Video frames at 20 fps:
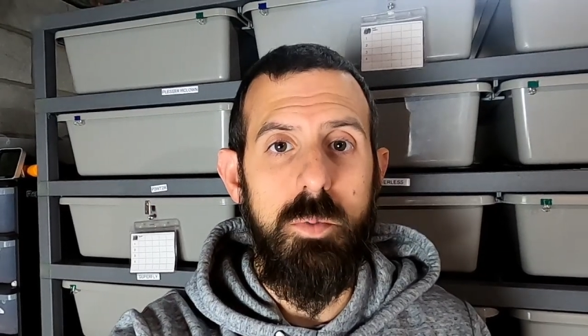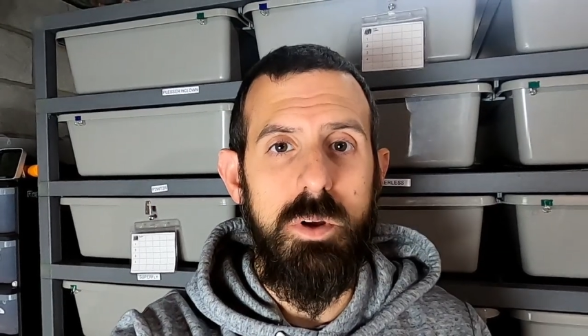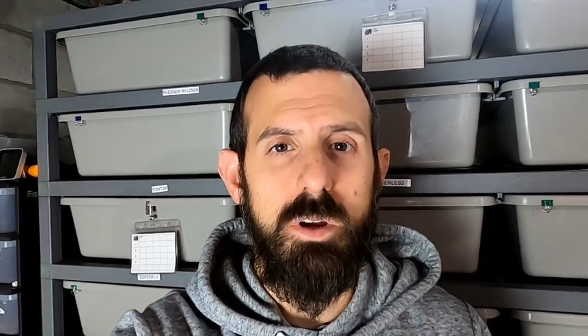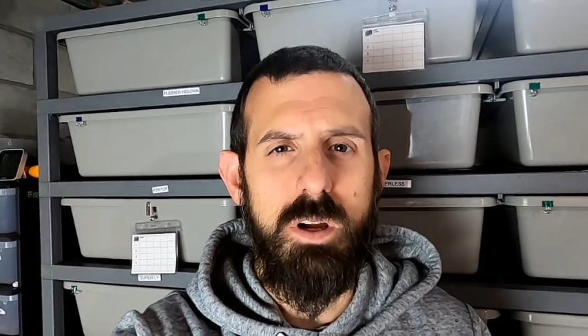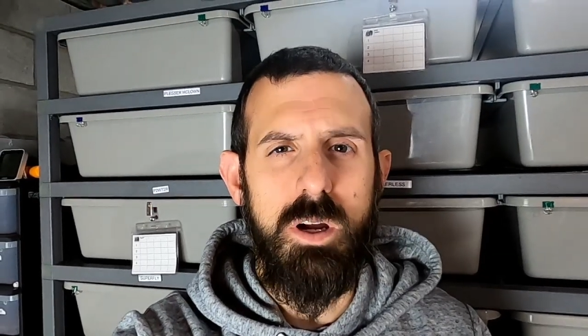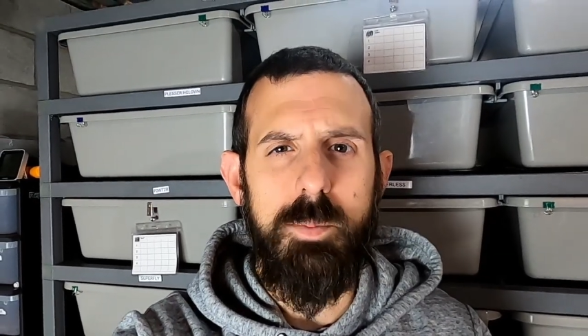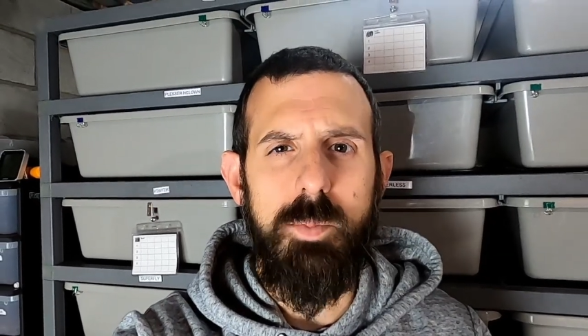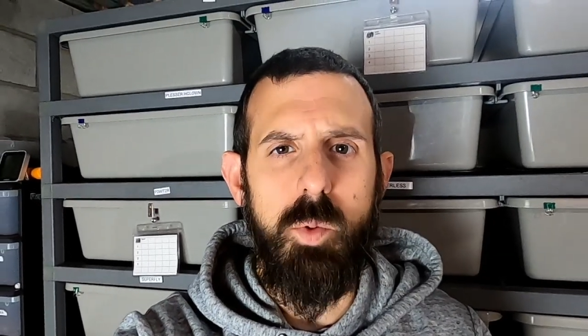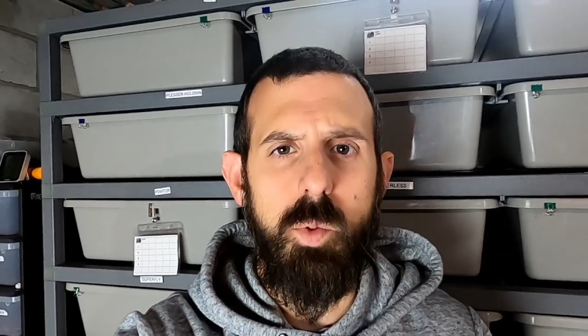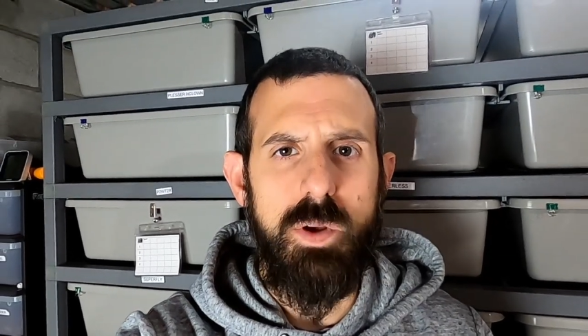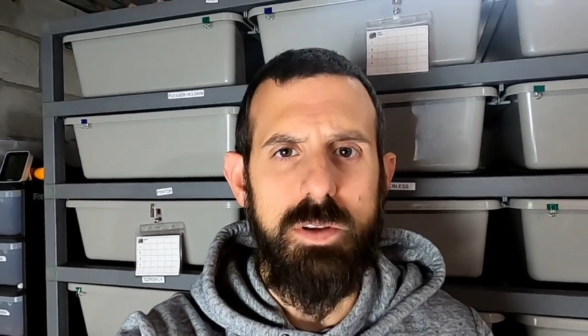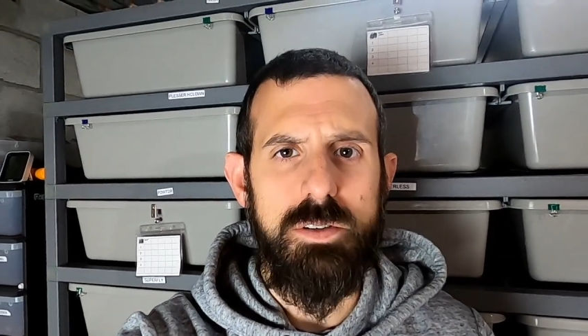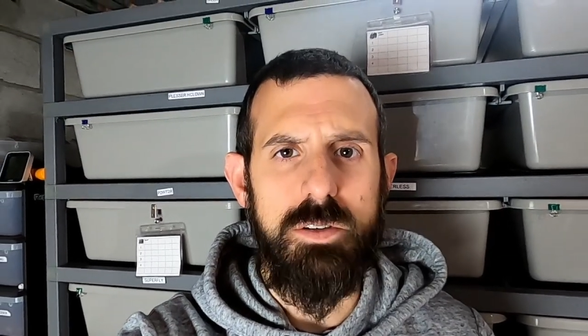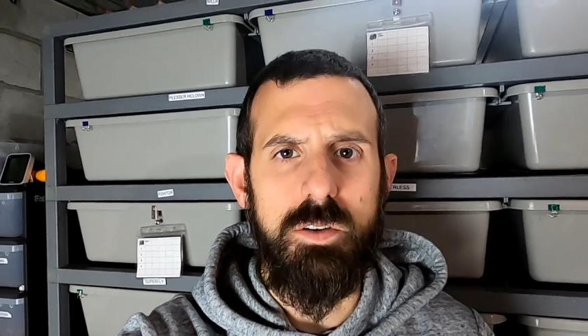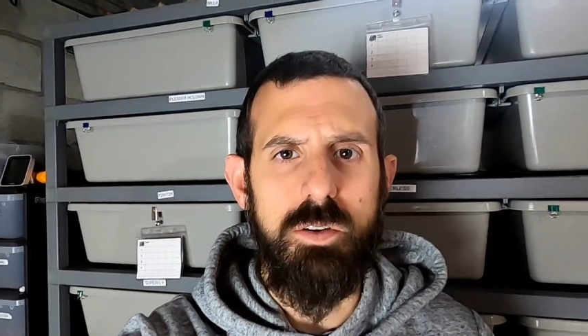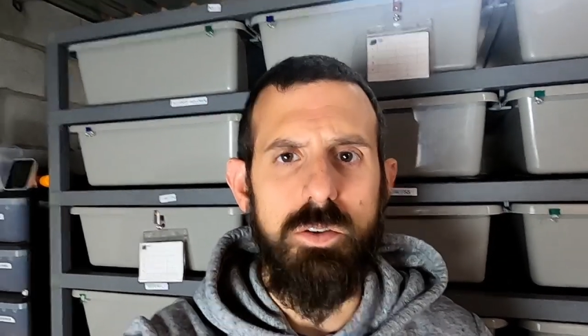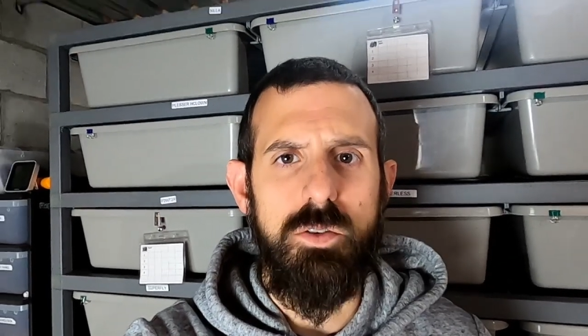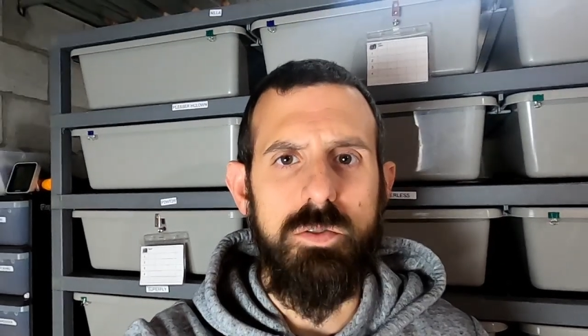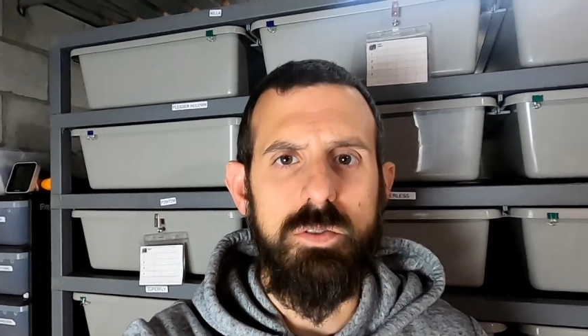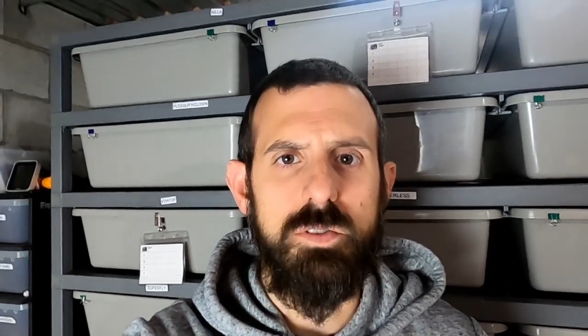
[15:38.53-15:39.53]
me a couple weeks
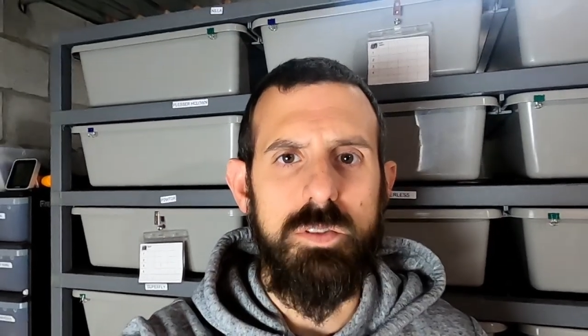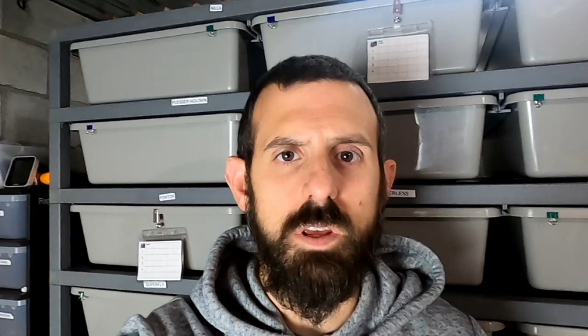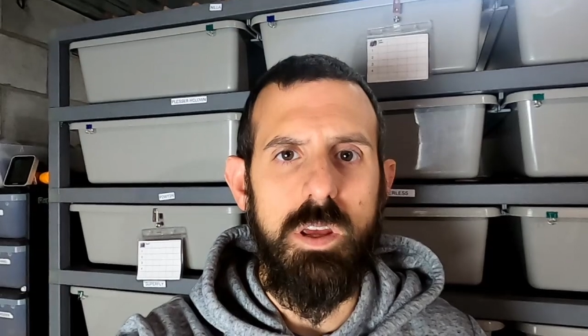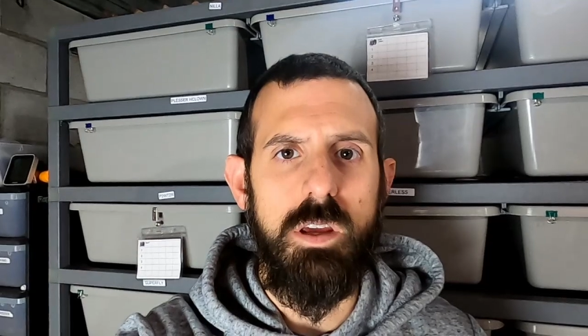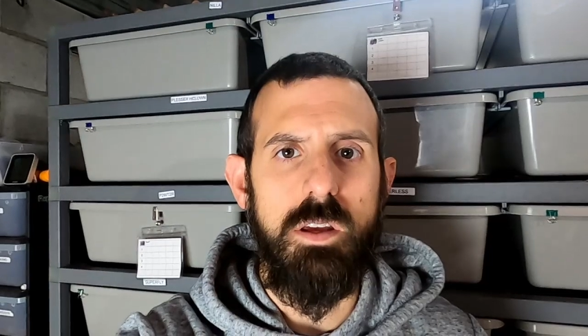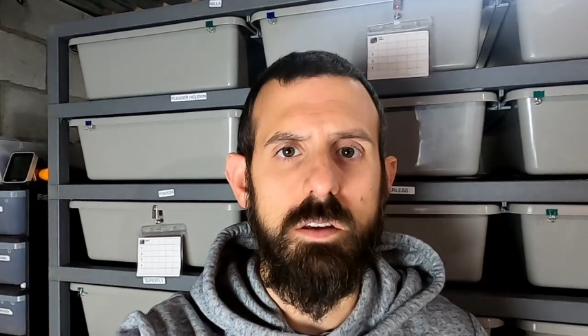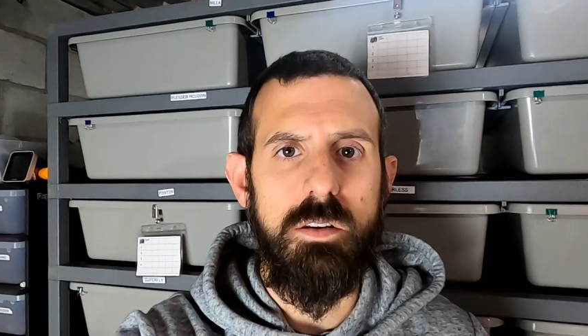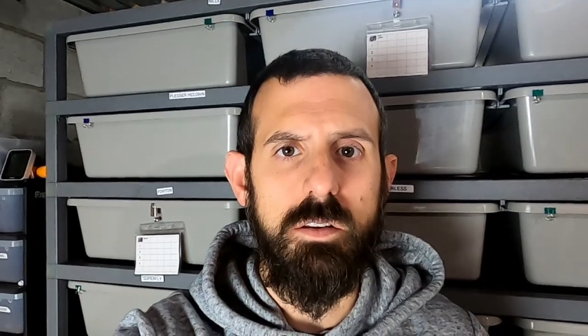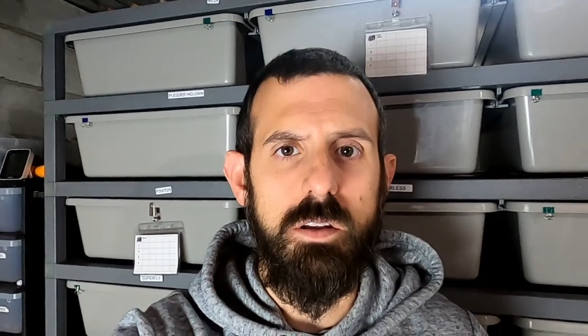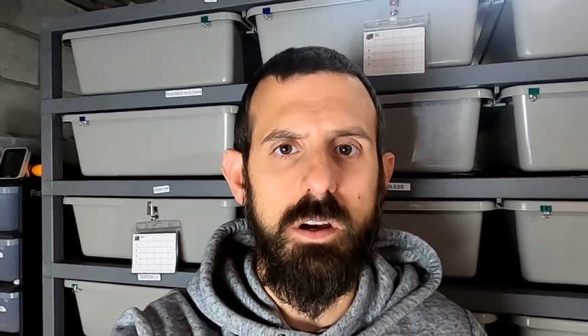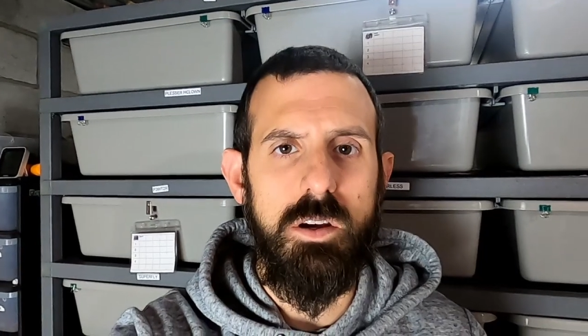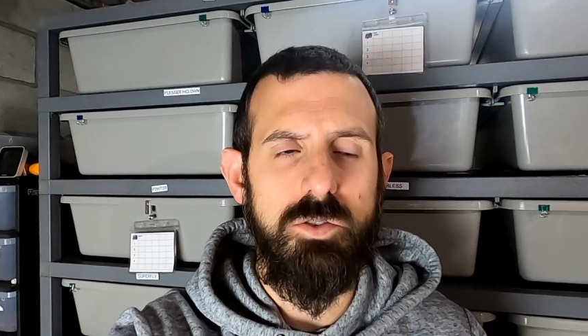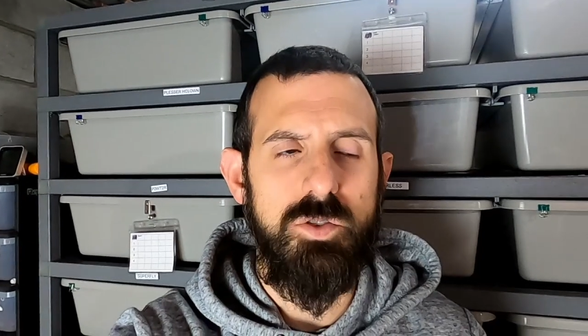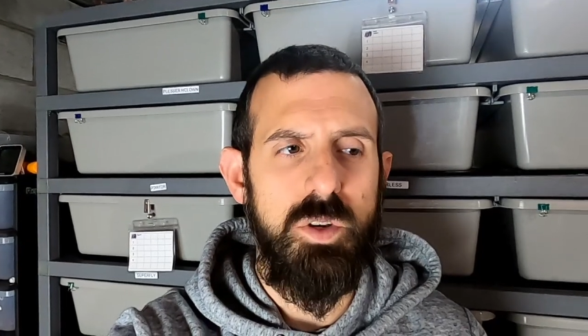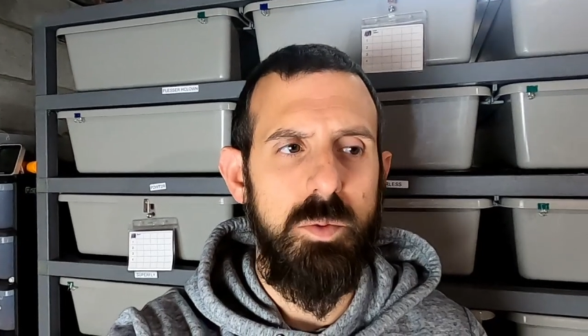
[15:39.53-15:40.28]
ago saying